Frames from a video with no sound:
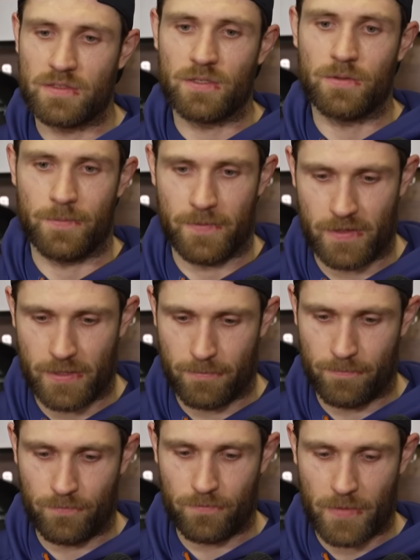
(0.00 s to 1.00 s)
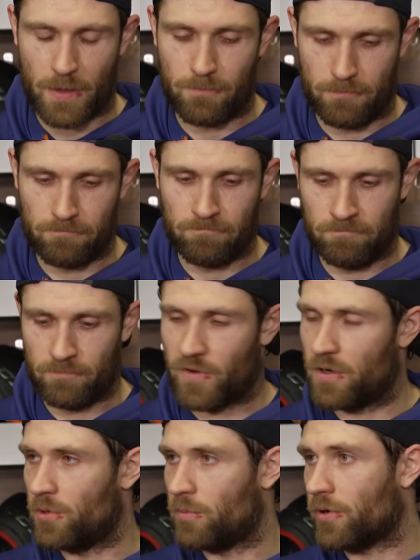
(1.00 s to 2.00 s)
So
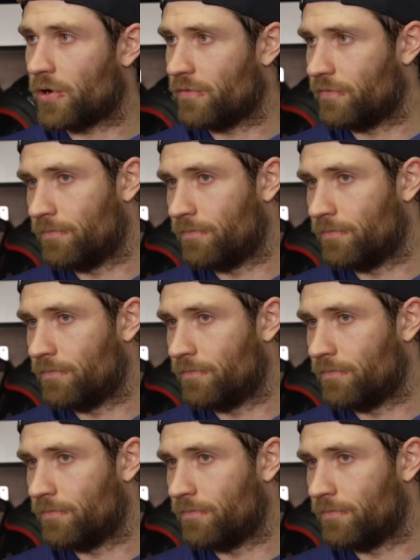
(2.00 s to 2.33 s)
fun to be a part of.